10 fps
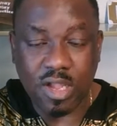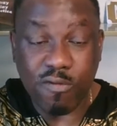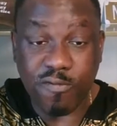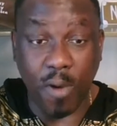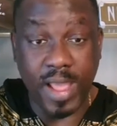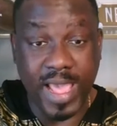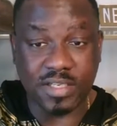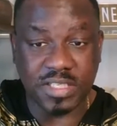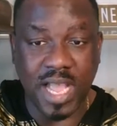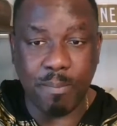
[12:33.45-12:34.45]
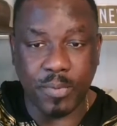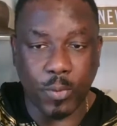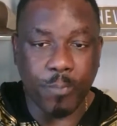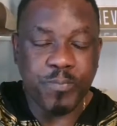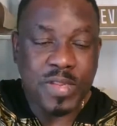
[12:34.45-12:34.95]
For
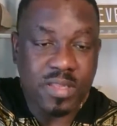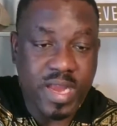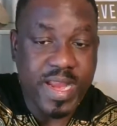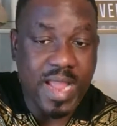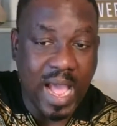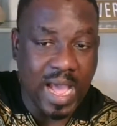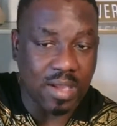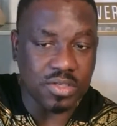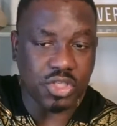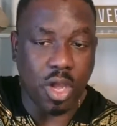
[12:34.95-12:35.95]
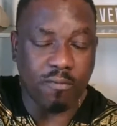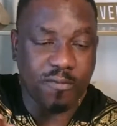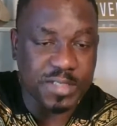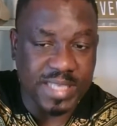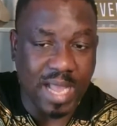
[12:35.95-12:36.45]
example, 3 ounces of
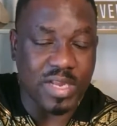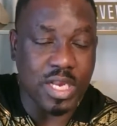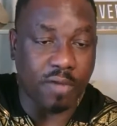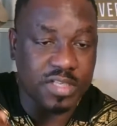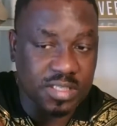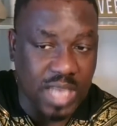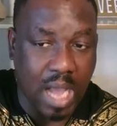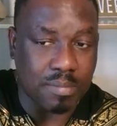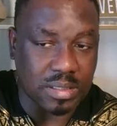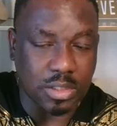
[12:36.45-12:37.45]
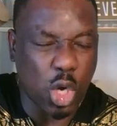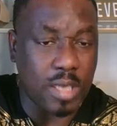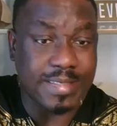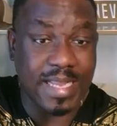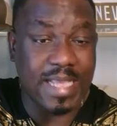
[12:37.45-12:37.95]
serving of salmon
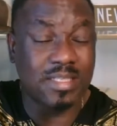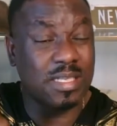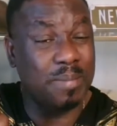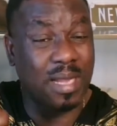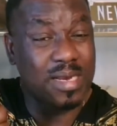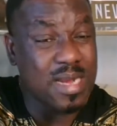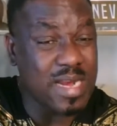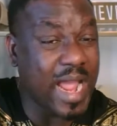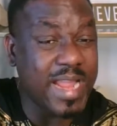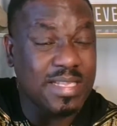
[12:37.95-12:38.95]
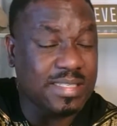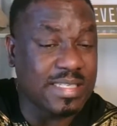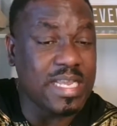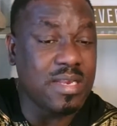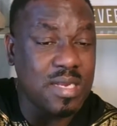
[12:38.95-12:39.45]
contains about
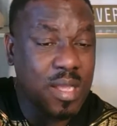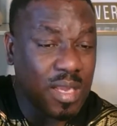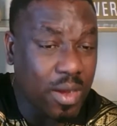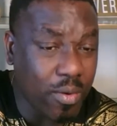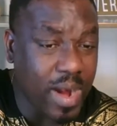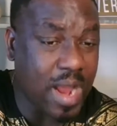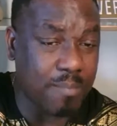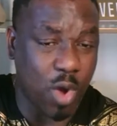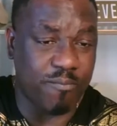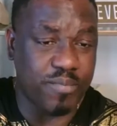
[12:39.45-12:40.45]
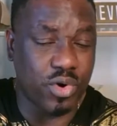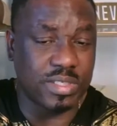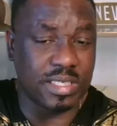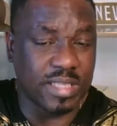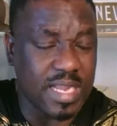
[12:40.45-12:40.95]
19 grams of
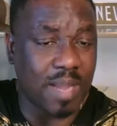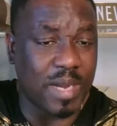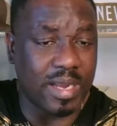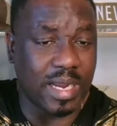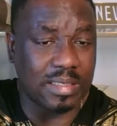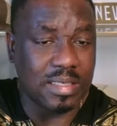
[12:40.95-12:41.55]
protein. Think about that.